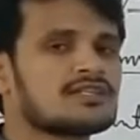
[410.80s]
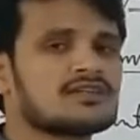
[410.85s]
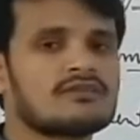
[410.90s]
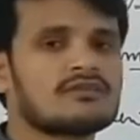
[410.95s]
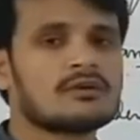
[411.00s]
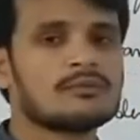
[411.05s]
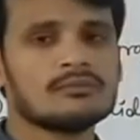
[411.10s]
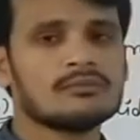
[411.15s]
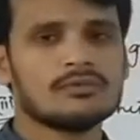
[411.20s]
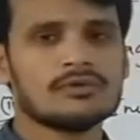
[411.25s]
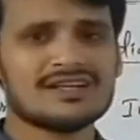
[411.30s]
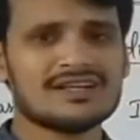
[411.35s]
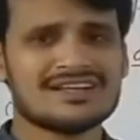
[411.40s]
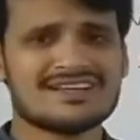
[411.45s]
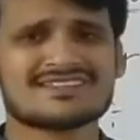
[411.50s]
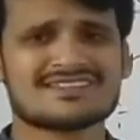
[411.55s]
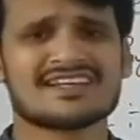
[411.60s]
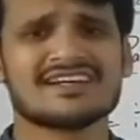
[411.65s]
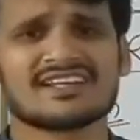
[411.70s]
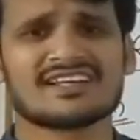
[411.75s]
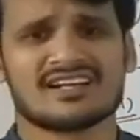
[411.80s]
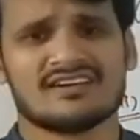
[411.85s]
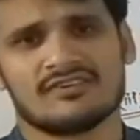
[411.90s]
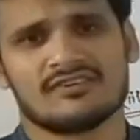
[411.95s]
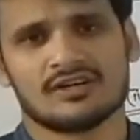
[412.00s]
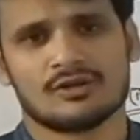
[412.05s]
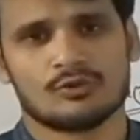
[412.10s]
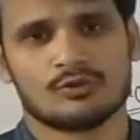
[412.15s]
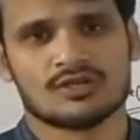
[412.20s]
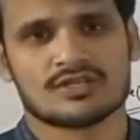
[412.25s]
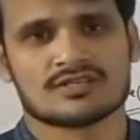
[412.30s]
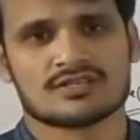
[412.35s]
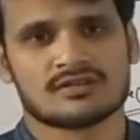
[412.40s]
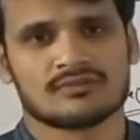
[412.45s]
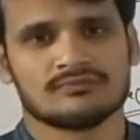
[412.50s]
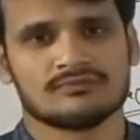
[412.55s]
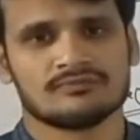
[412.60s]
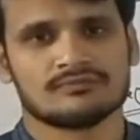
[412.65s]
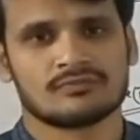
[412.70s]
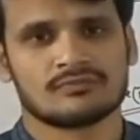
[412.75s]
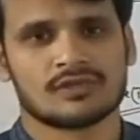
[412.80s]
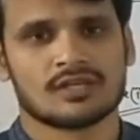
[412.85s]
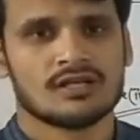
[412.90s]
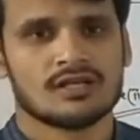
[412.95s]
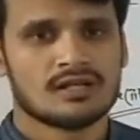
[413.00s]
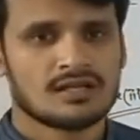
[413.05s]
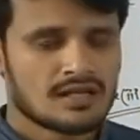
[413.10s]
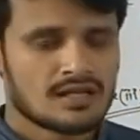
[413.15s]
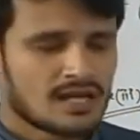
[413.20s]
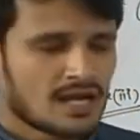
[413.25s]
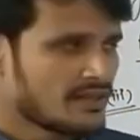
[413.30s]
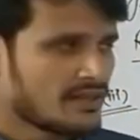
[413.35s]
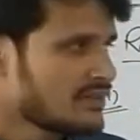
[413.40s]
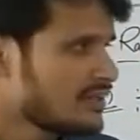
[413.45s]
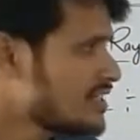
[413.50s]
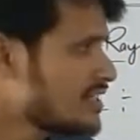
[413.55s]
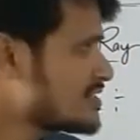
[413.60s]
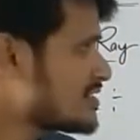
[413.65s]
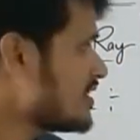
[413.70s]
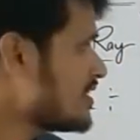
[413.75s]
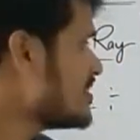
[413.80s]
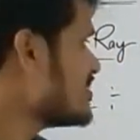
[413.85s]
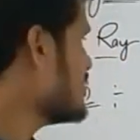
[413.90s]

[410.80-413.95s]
from center of curvature. And the next case